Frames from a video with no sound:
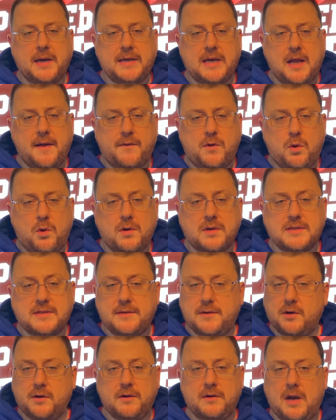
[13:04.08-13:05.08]
Now, of course,
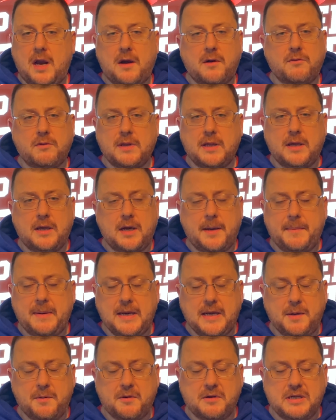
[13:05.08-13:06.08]
they're not really going to be
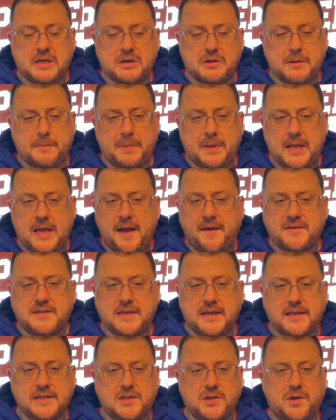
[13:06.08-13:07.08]
anywhere near the playoffs.
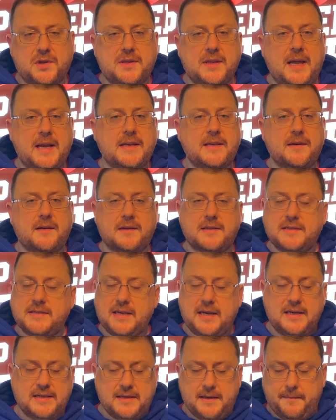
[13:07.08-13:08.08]
It doesn't look like.
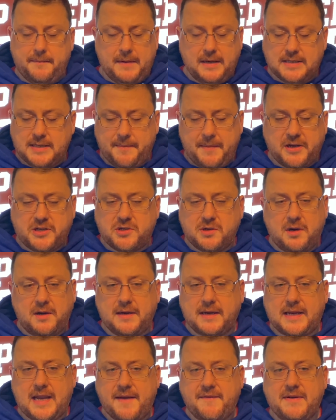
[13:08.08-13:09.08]
As I mentioned on
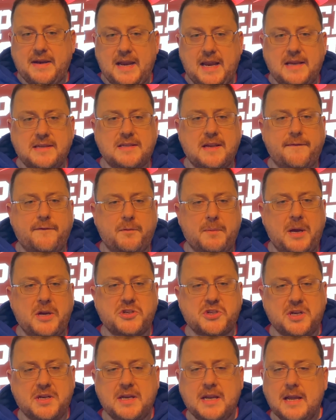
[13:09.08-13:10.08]
the Kevin Hayes
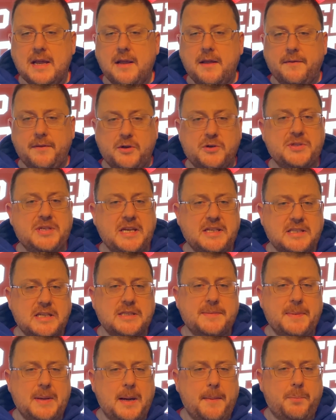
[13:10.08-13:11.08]
information, their
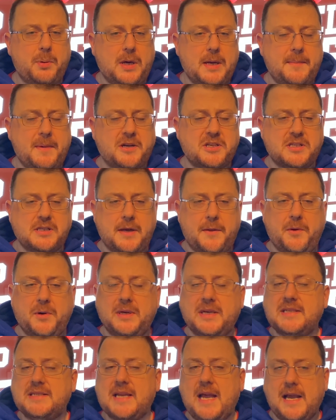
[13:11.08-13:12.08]
season's been pretty much another
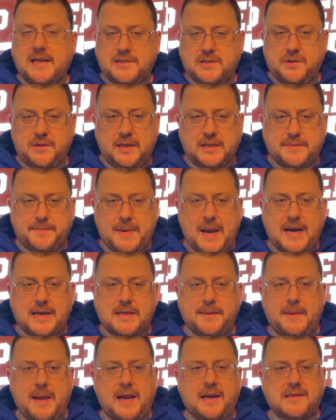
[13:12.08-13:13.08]
disaster. That's
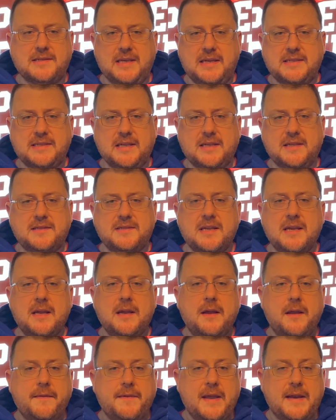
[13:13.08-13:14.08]
back-to-back seasons
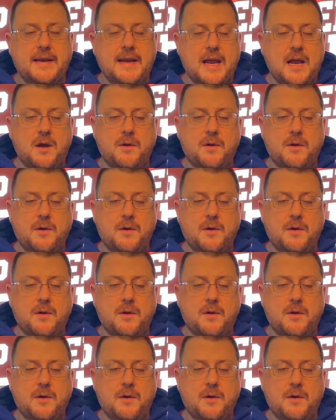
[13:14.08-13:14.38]
that